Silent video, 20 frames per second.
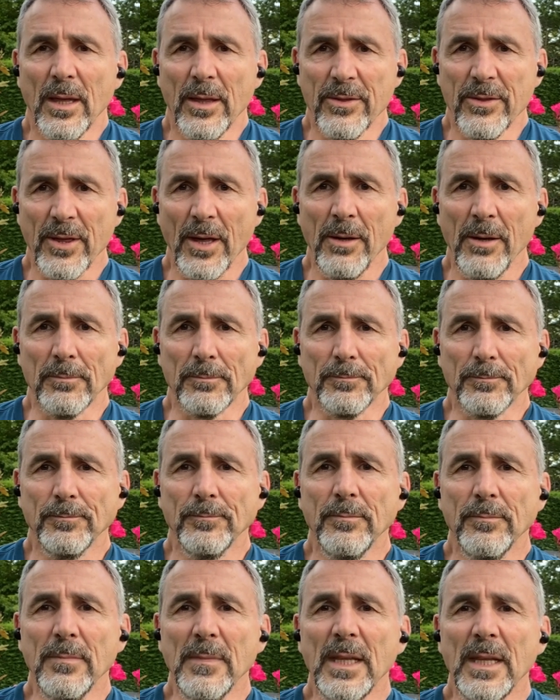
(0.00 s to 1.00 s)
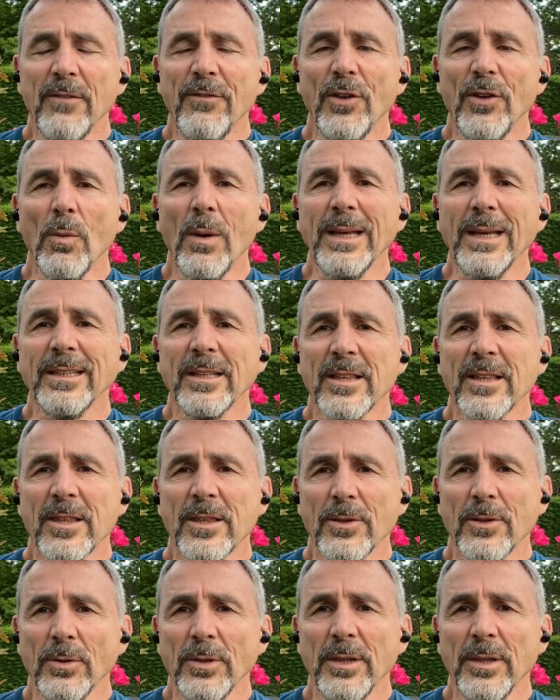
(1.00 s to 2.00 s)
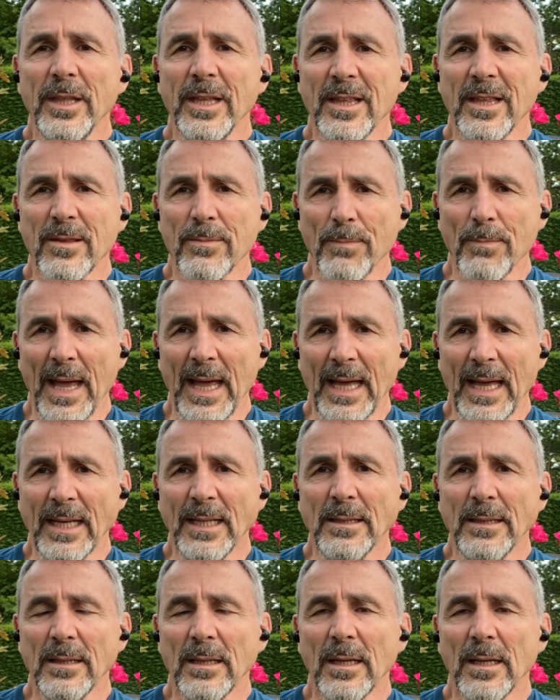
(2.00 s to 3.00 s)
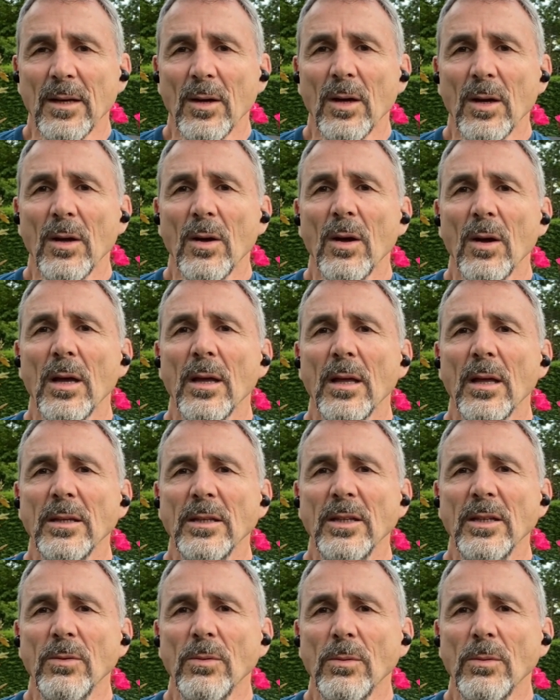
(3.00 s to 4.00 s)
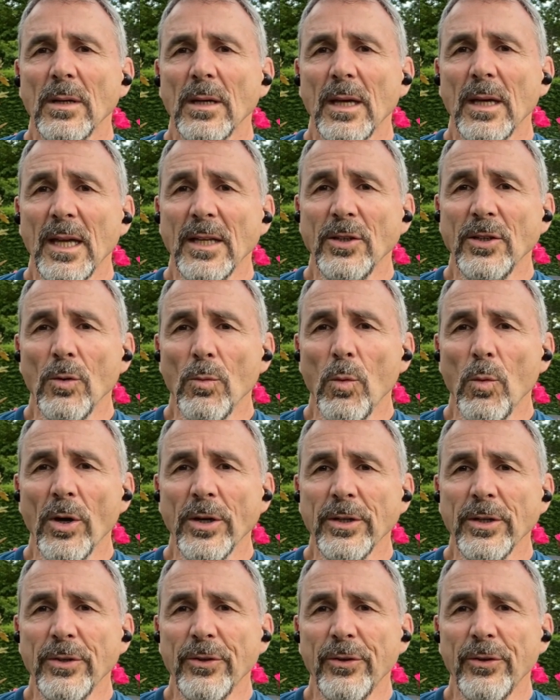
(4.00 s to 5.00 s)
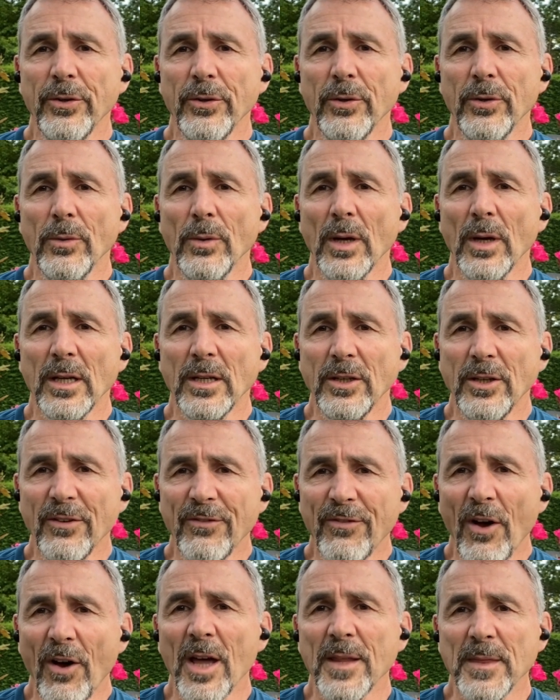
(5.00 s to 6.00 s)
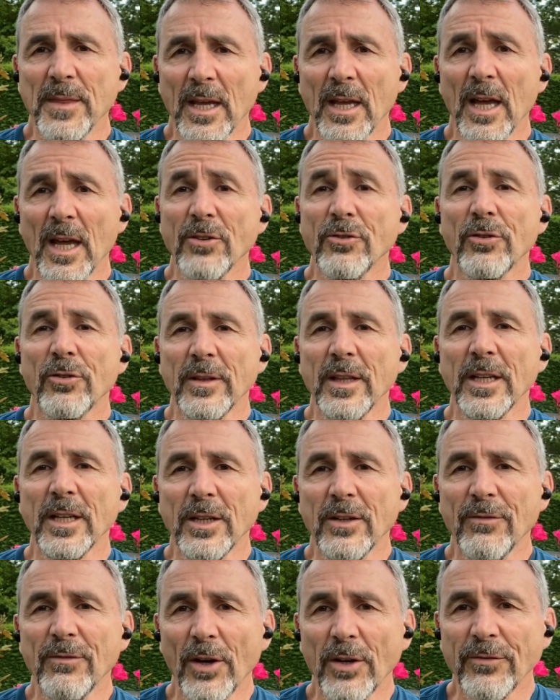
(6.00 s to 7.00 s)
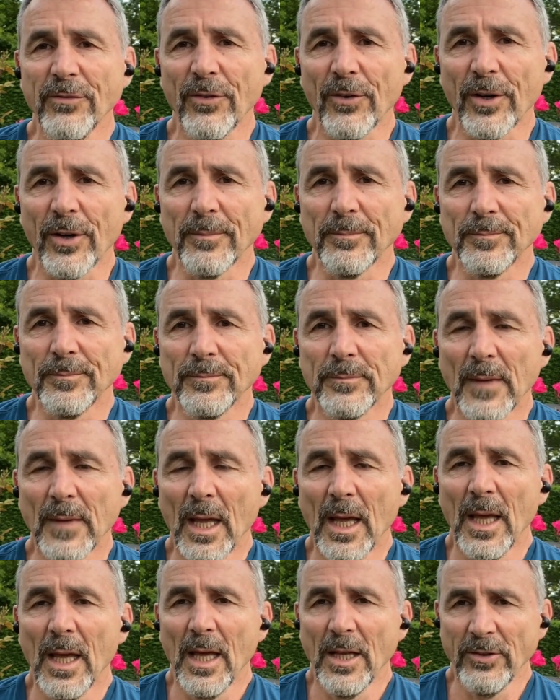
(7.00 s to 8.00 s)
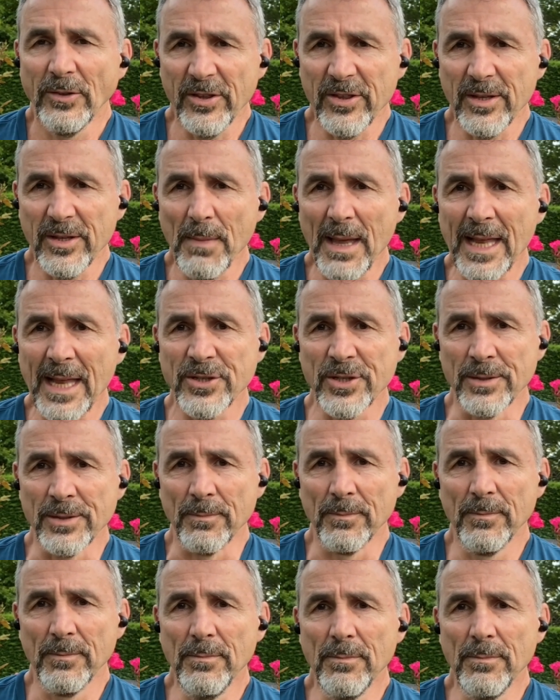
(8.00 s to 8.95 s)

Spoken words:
So if you understood this man, you wanted to divide the country, then you'd vote for him. Just imagine,